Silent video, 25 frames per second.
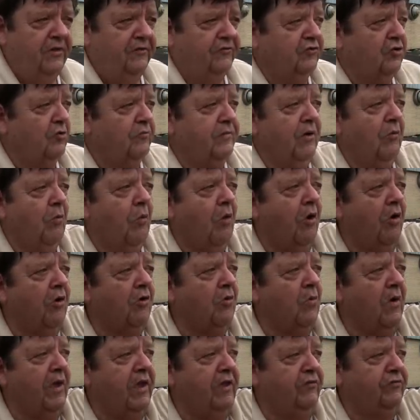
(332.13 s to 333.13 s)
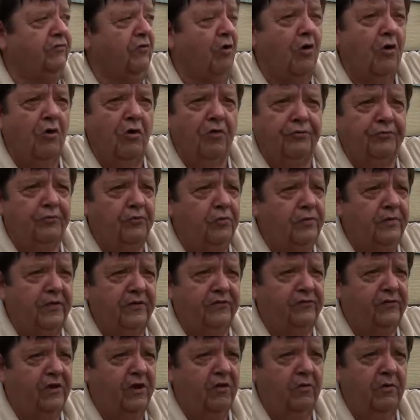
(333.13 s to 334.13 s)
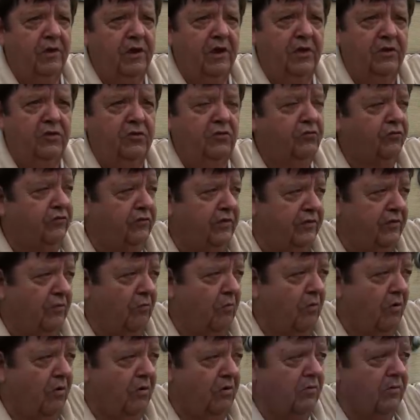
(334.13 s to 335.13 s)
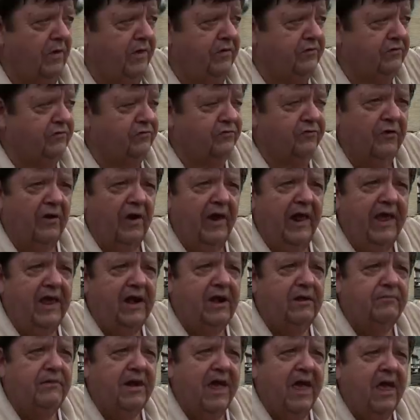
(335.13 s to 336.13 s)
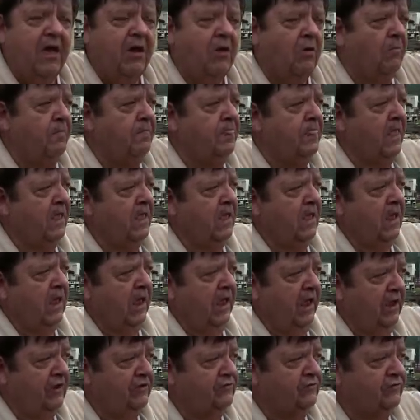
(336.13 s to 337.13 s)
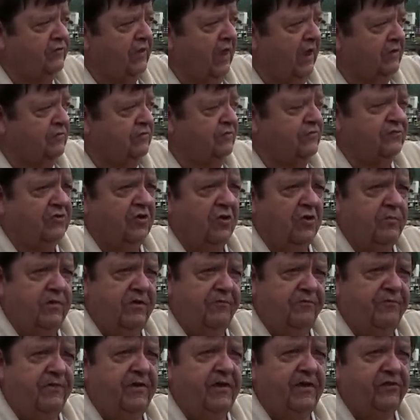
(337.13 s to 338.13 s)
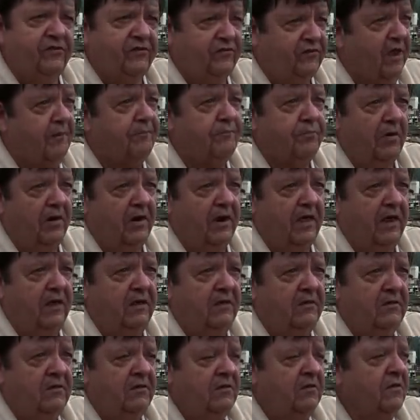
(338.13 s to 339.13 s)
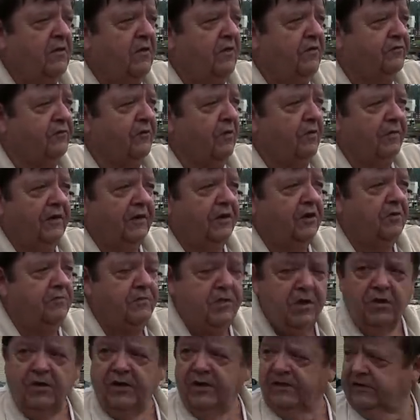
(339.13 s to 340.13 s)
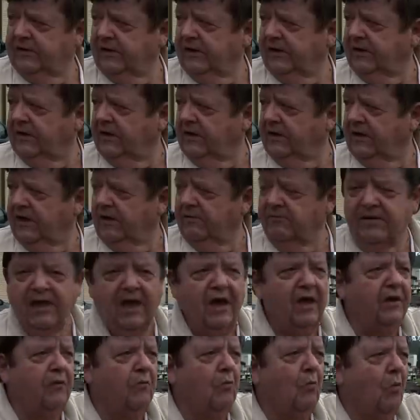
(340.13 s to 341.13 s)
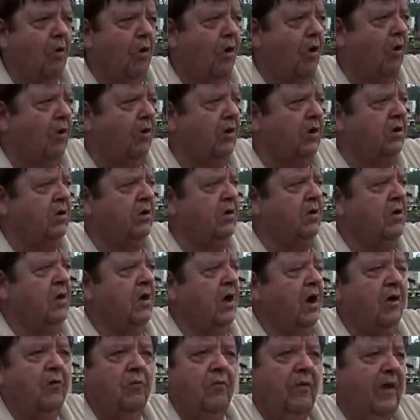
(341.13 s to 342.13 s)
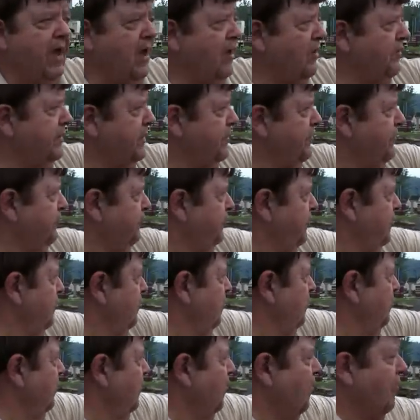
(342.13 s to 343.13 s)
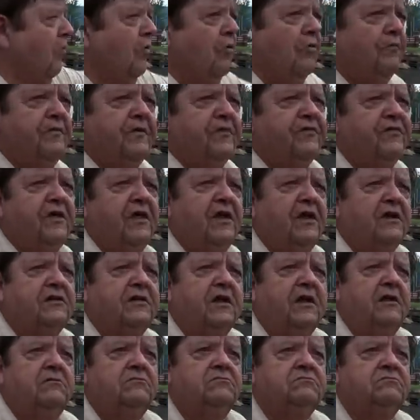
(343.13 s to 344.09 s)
There's going to be walkways all through this area. You see the walkways as they're laying them now. Each section is going to be fenced separately, so the community can come down and walk around and through the whole facility.